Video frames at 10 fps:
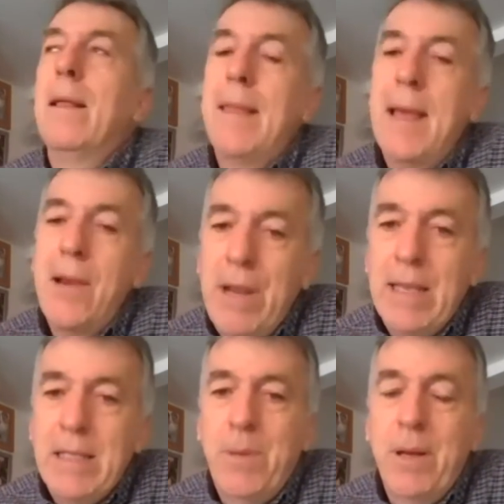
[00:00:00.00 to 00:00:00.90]
there
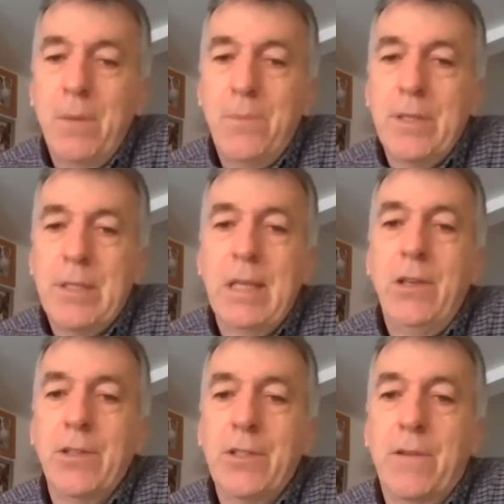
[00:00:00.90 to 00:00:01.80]
is purpose in
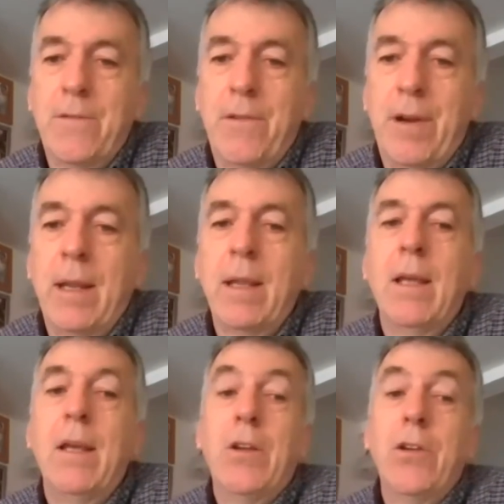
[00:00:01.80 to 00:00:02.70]
your suffering
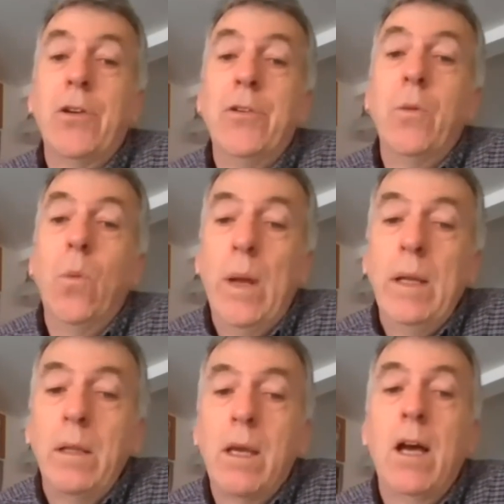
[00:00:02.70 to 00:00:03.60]
good
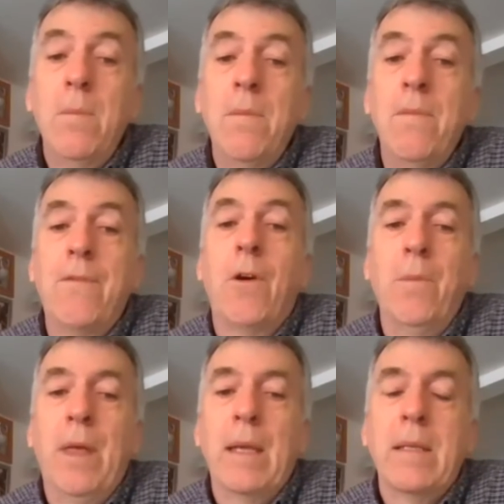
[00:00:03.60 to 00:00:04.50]
will come
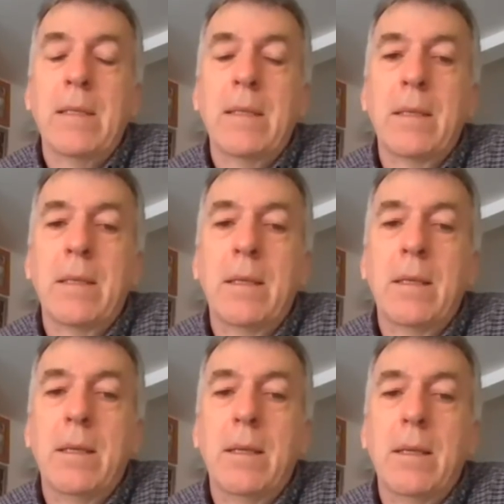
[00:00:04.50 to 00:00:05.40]
from this.
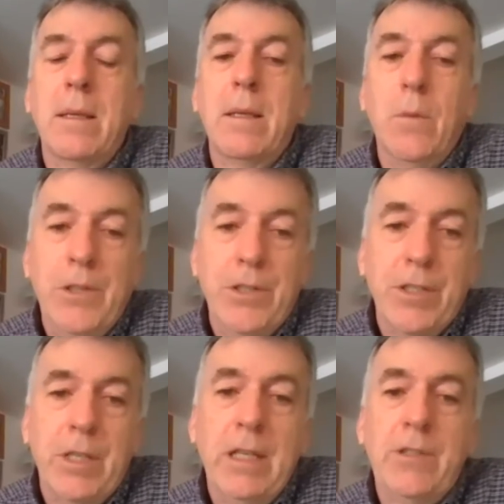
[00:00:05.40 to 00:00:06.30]
We
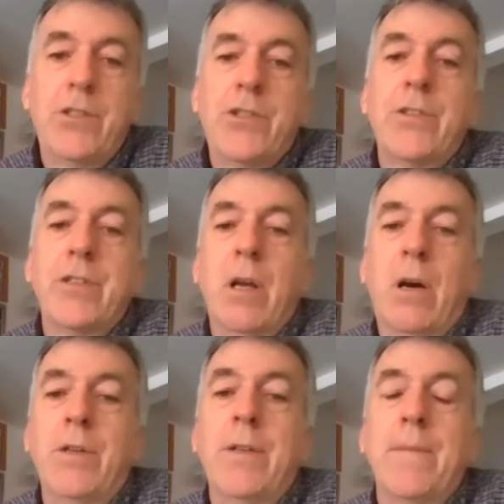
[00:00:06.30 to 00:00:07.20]
just need to trust
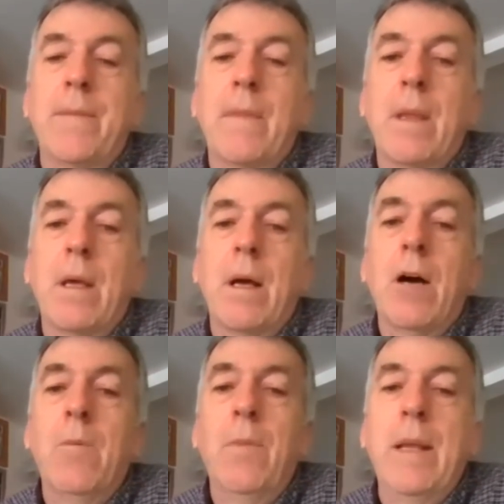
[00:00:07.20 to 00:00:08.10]
God,
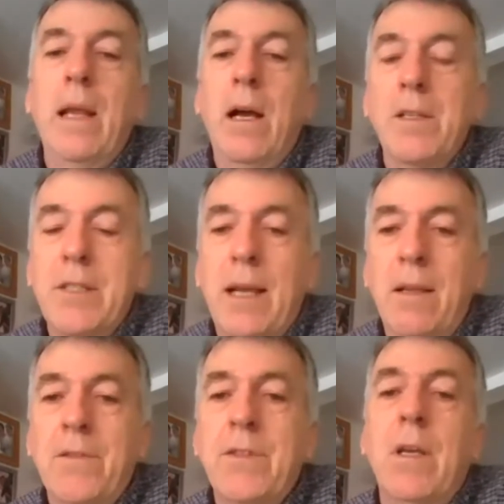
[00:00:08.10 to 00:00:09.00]
humbling
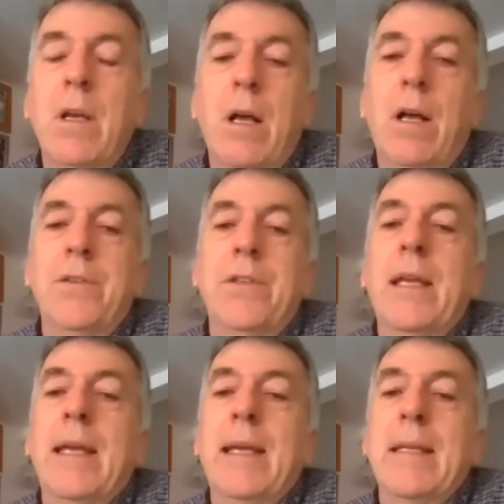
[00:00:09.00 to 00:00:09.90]
ourselves under
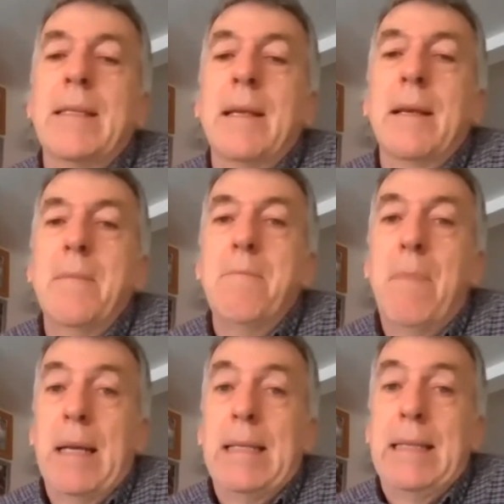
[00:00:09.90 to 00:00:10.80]
His
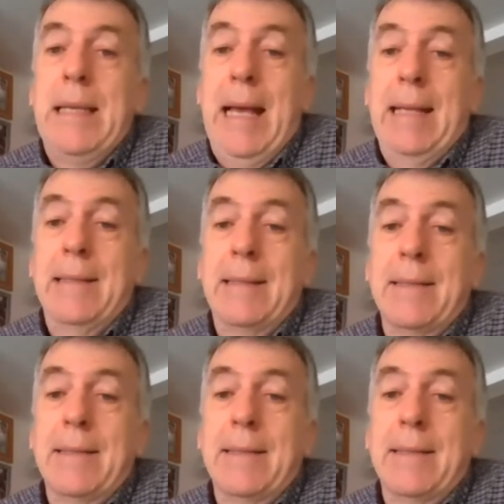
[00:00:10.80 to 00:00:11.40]
mighty hand.